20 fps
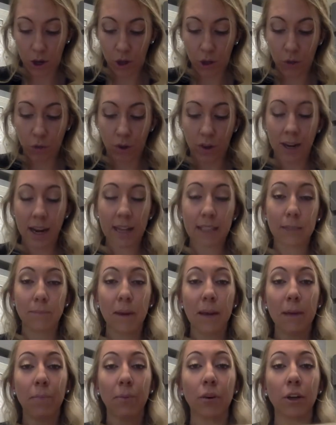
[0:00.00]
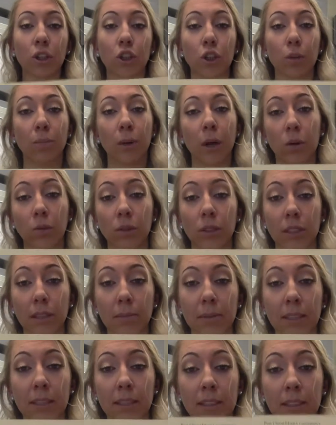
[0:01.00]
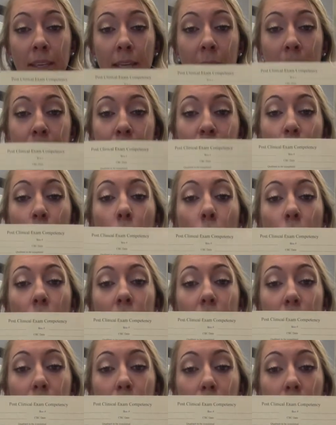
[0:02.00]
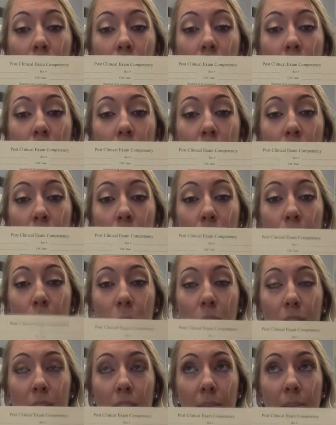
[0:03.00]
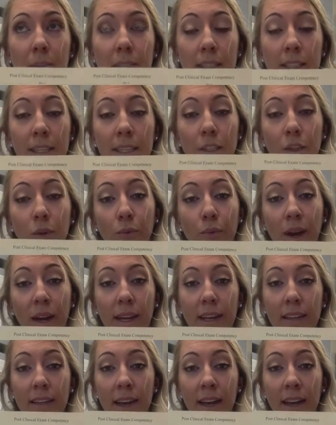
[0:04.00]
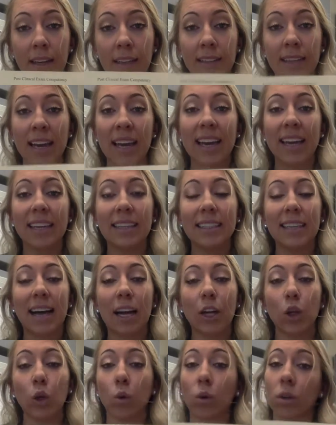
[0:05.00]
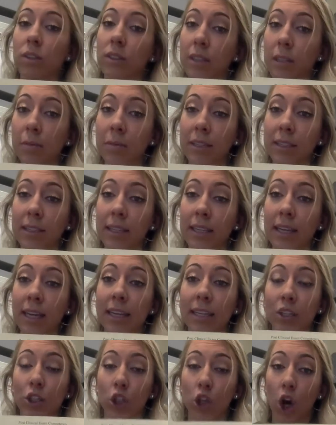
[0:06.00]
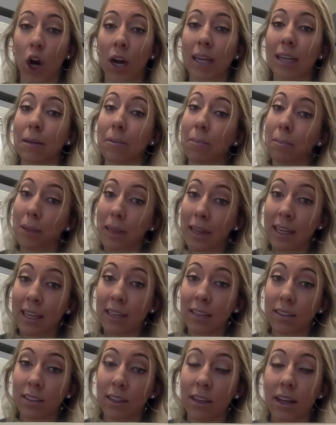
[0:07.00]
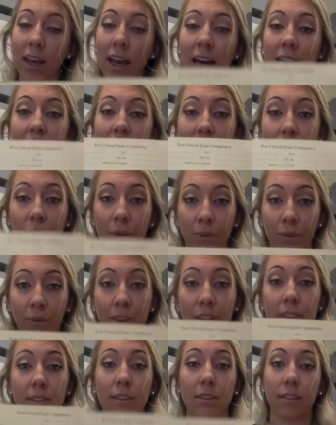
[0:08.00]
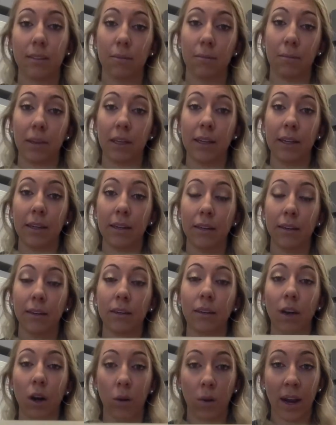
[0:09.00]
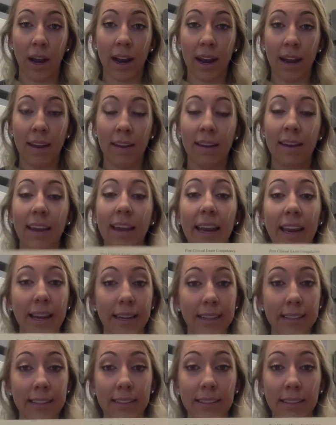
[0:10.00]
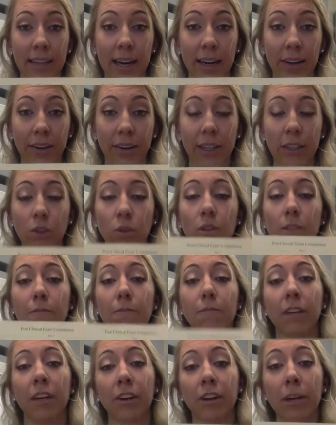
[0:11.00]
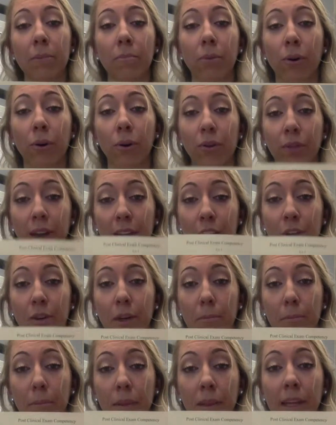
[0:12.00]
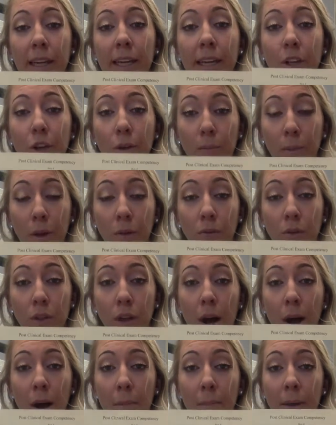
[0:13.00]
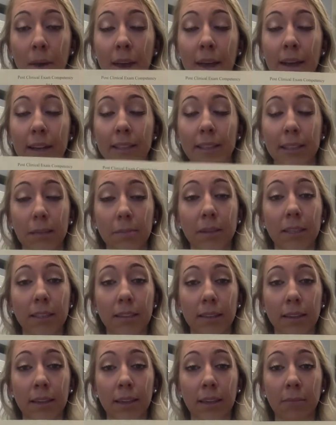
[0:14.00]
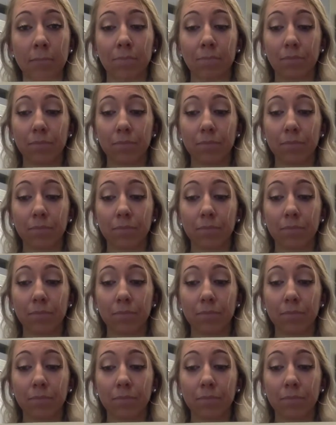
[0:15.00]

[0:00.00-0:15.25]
Your next paper is your post-CBC. What's important about your post-CBC to recognize is that your CBC is not complete until this is completed, okay, in its entirety. So it's very important that you complete your post-op CBC